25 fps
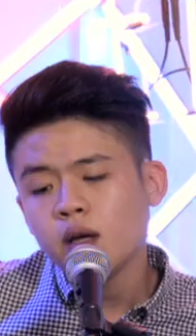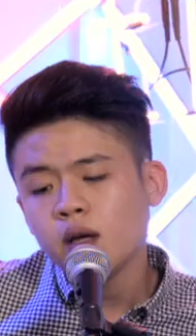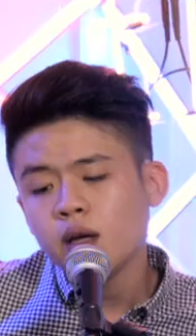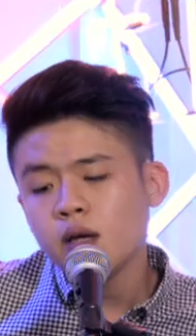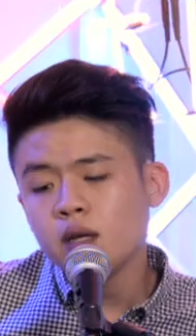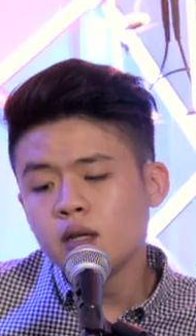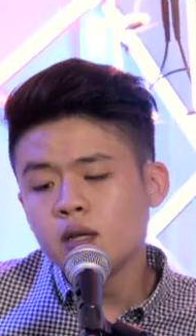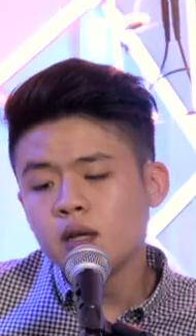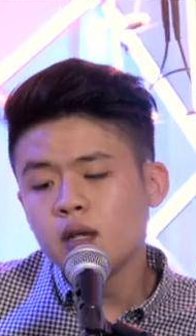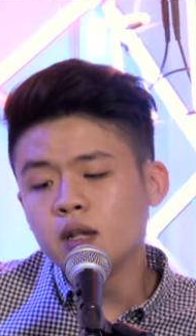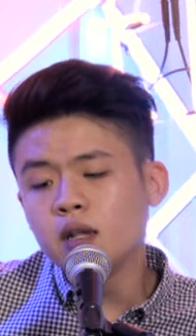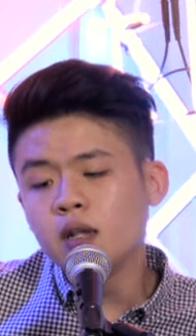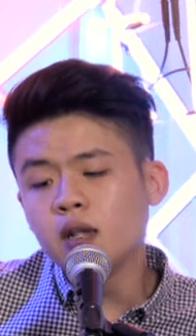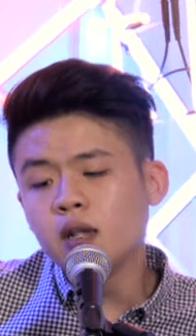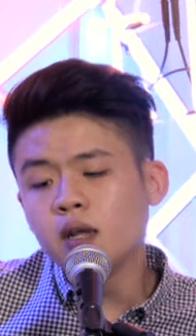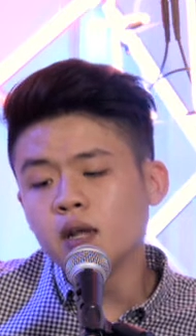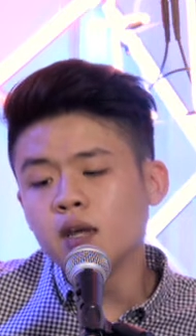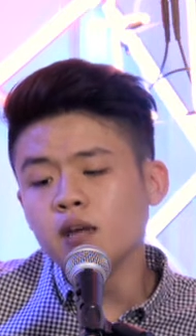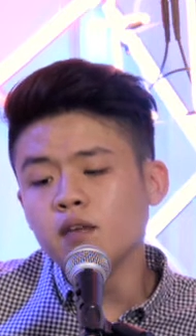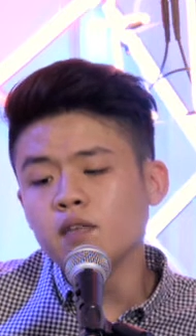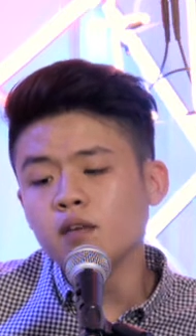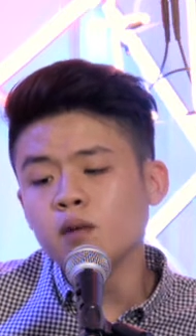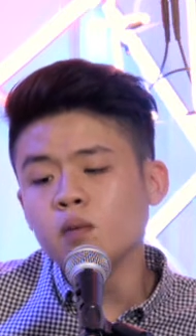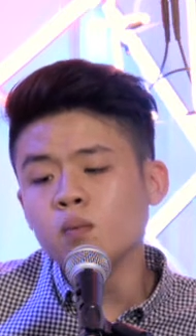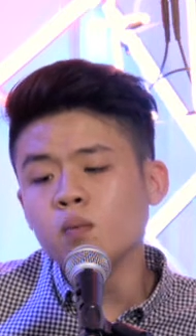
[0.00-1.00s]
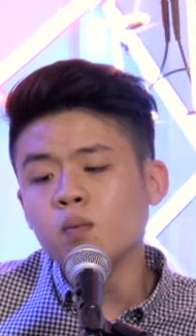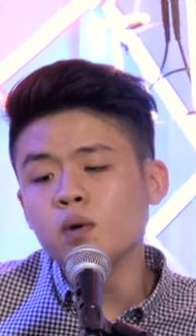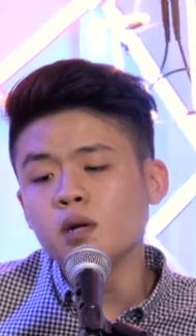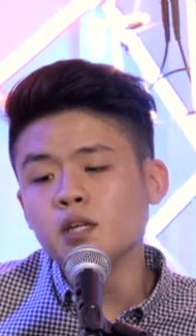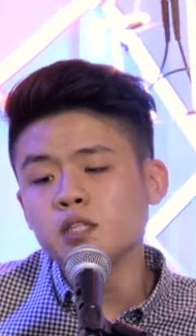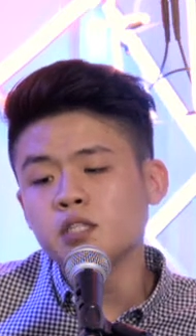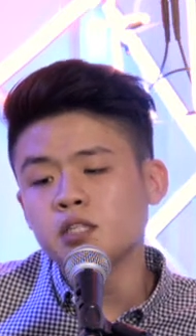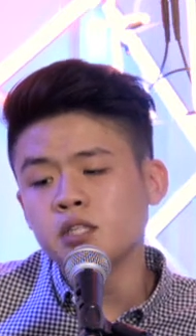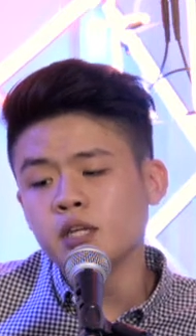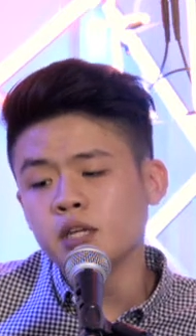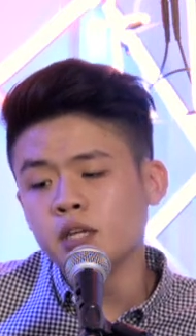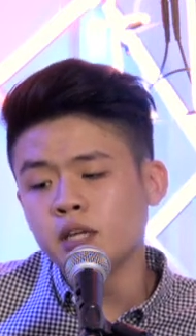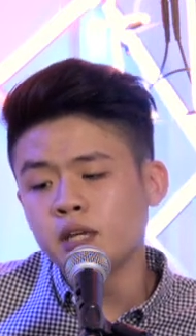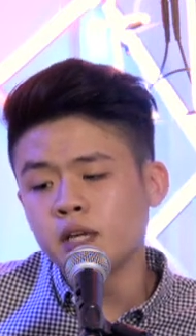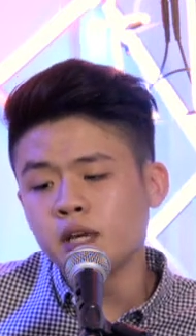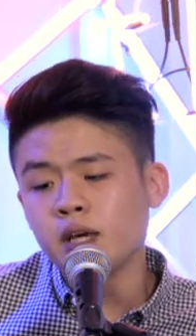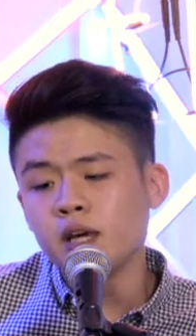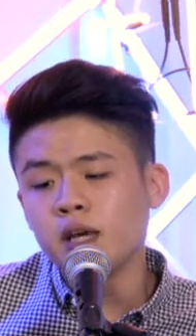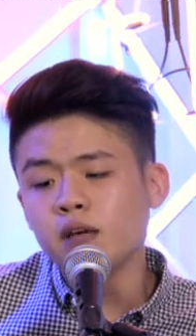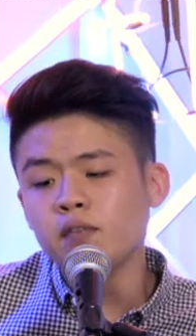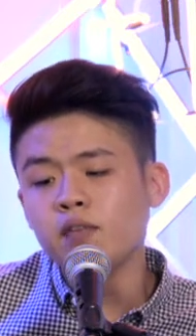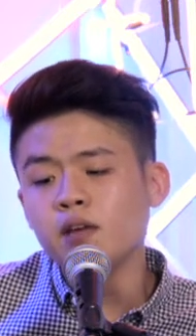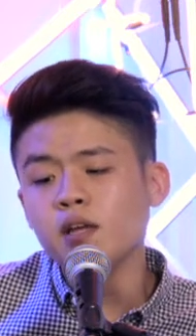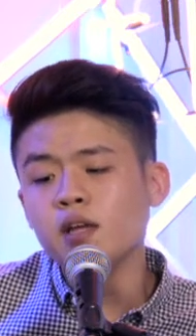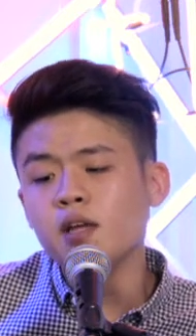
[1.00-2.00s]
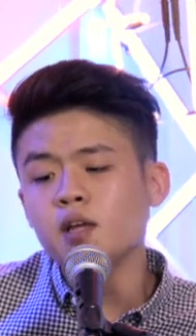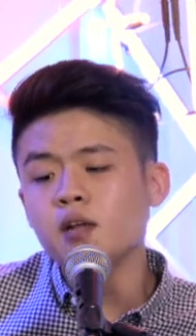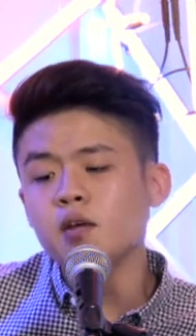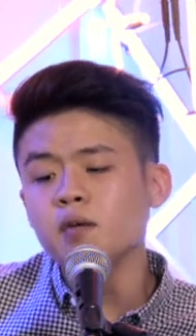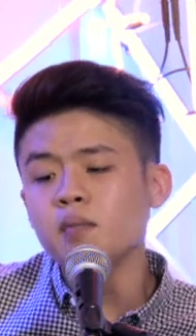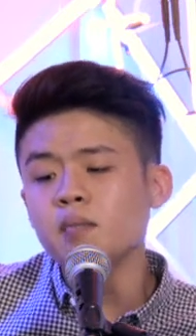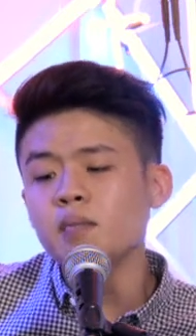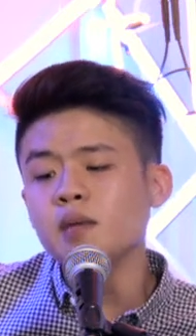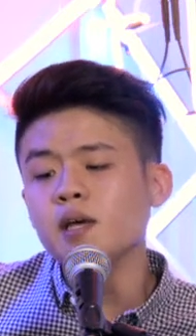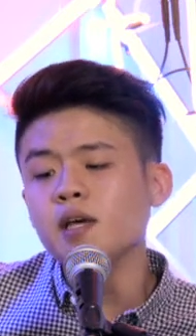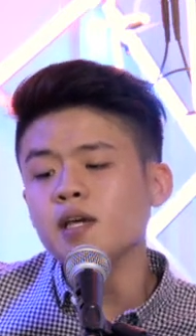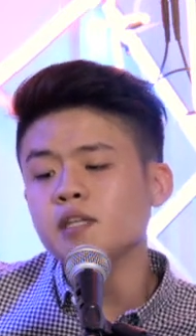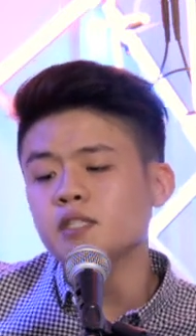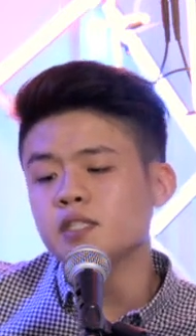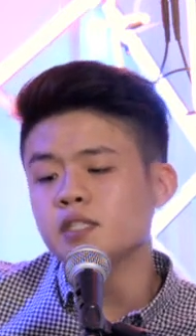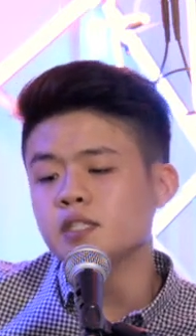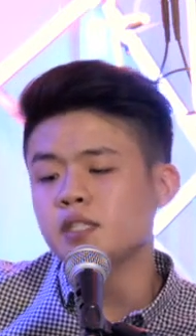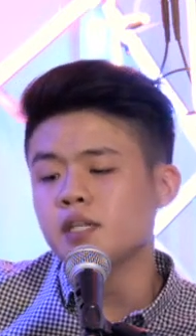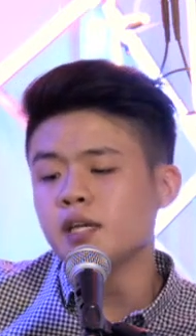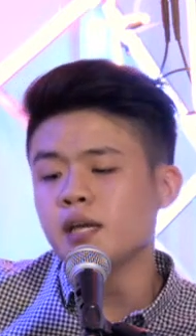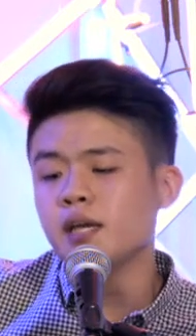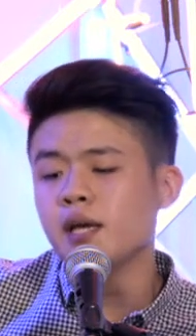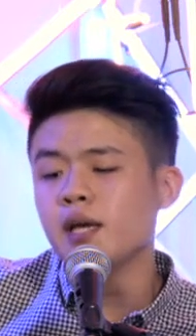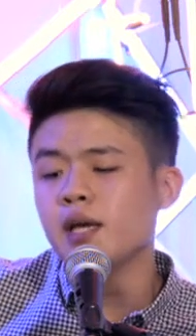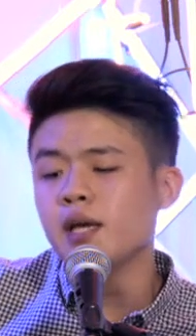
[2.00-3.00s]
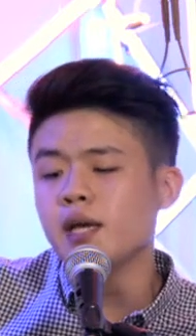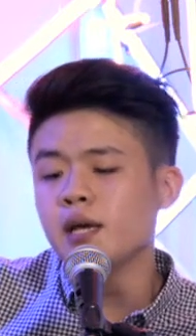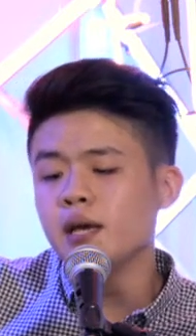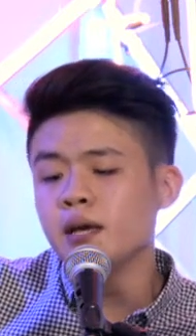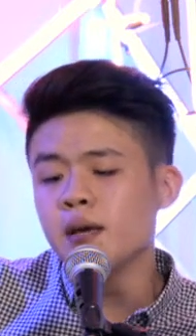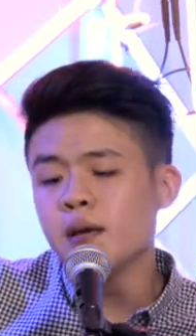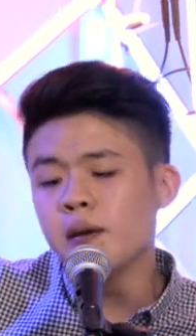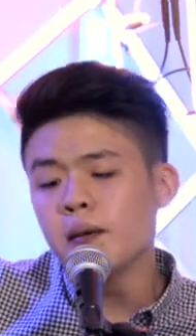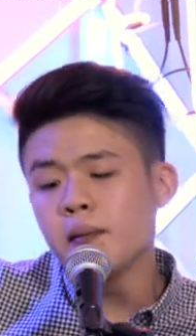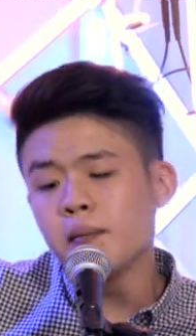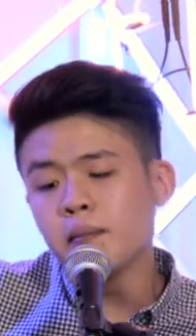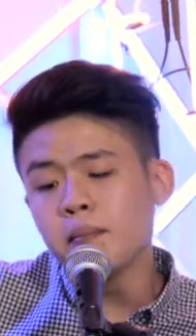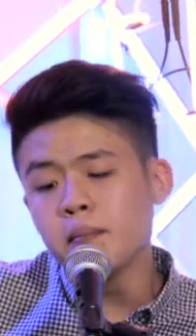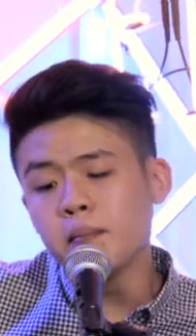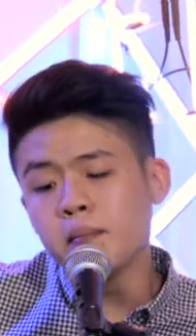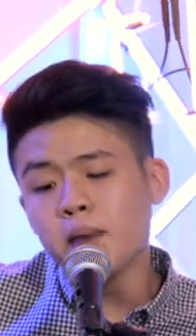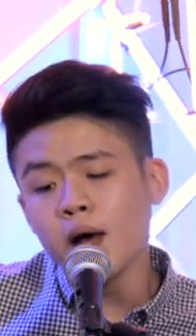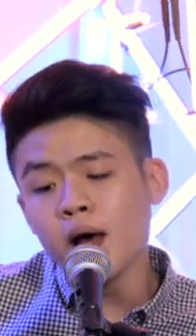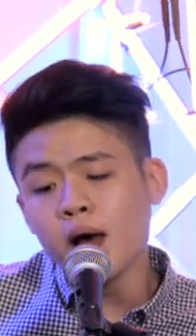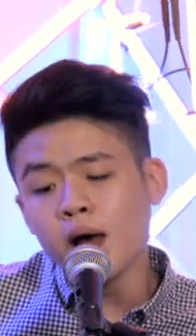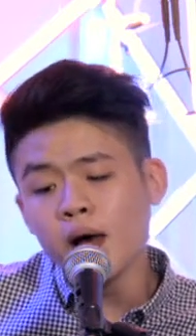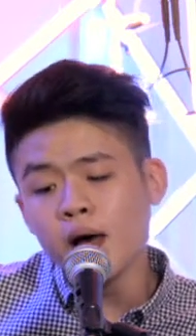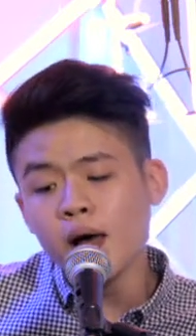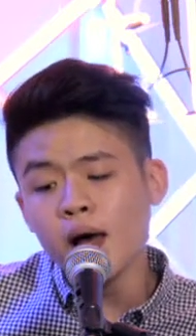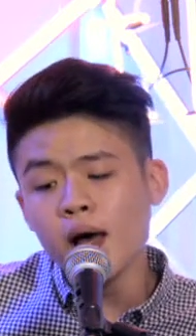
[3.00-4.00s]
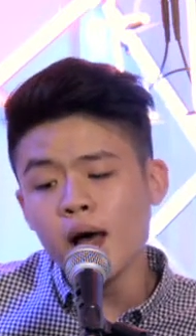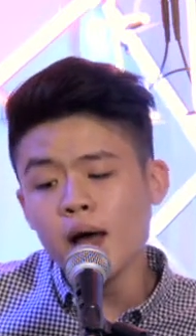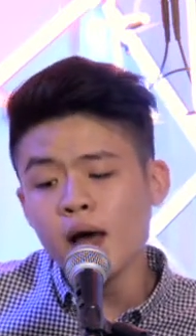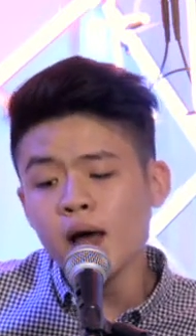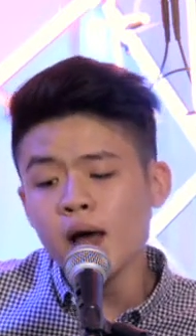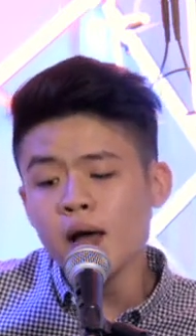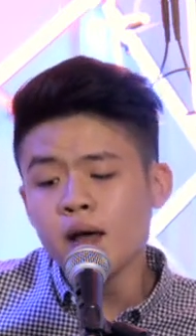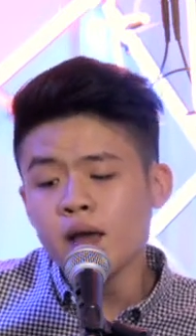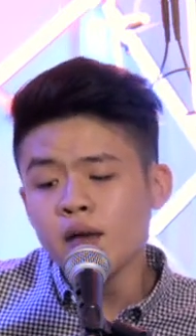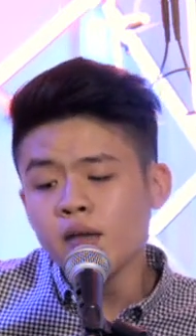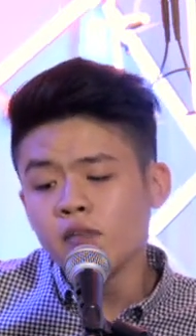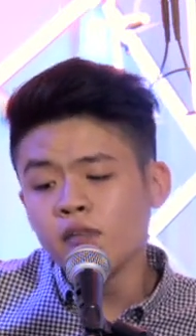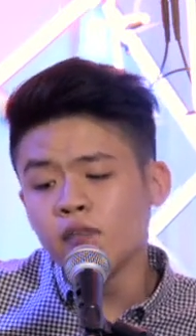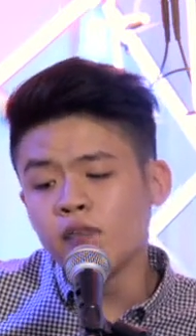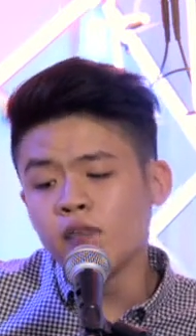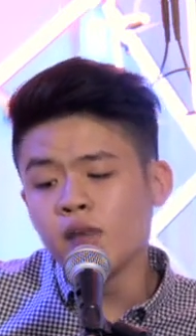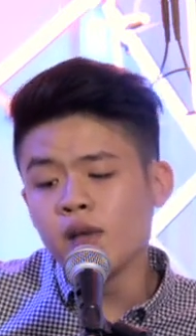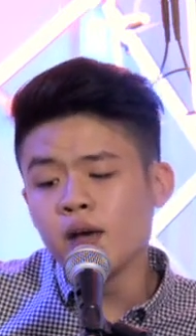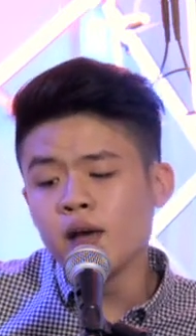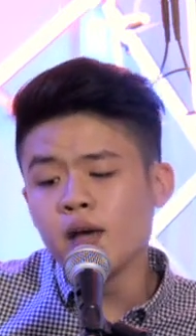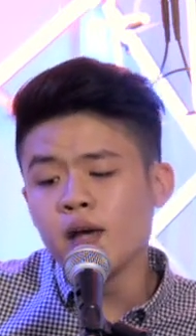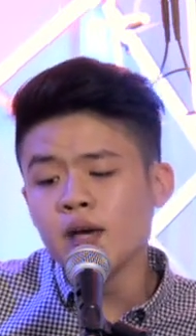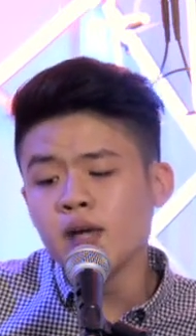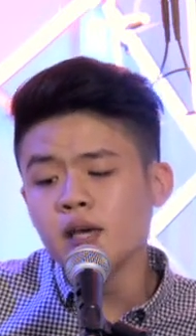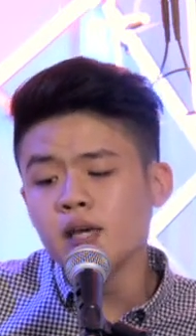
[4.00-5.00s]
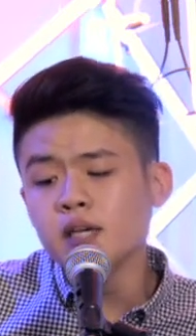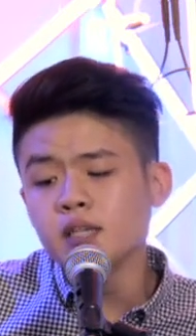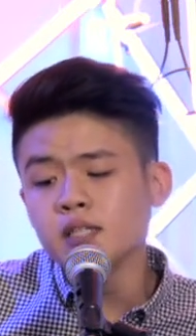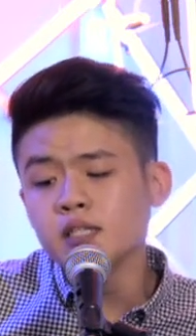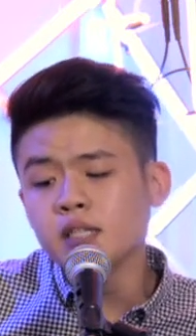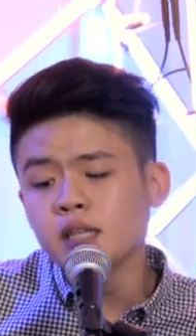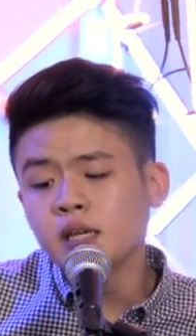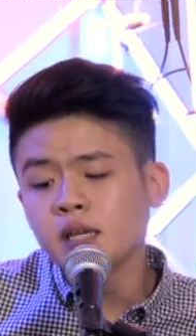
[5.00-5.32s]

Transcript: You're leaving what you're giving to me. See my face